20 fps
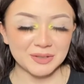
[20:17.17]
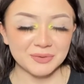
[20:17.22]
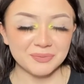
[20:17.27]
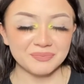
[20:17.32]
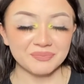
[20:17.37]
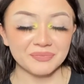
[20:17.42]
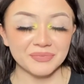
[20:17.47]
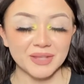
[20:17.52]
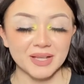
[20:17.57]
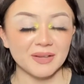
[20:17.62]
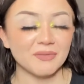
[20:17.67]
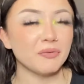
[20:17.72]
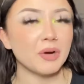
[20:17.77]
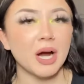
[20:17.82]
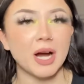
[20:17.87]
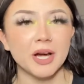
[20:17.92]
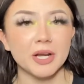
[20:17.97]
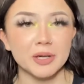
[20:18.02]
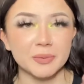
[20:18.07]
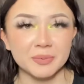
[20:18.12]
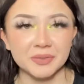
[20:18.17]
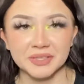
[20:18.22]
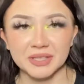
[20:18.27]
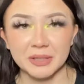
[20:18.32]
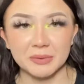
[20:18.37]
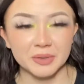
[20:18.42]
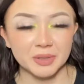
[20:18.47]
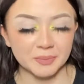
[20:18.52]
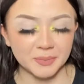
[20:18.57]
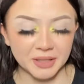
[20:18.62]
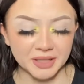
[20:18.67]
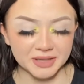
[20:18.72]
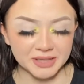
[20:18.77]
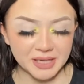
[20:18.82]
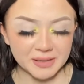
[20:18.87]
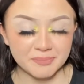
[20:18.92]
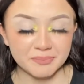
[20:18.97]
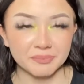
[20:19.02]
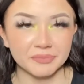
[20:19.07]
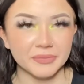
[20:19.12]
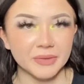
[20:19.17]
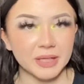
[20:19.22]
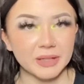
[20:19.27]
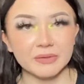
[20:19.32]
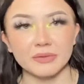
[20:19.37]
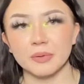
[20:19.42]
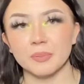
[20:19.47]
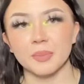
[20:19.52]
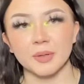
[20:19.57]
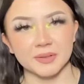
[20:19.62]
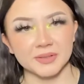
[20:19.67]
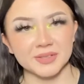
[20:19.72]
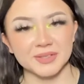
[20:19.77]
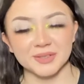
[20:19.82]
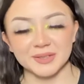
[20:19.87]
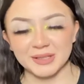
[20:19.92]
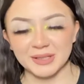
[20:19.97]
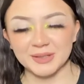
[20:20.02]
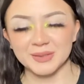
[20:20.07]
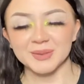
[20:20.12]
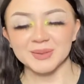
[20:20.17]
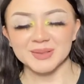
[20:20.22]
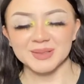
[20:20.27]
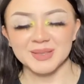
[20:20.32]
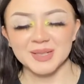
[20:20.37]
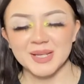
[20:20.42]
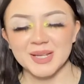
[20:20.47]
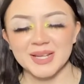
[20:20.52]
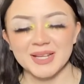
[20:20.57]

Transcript: one hundred percent would have bought them, like for personal use,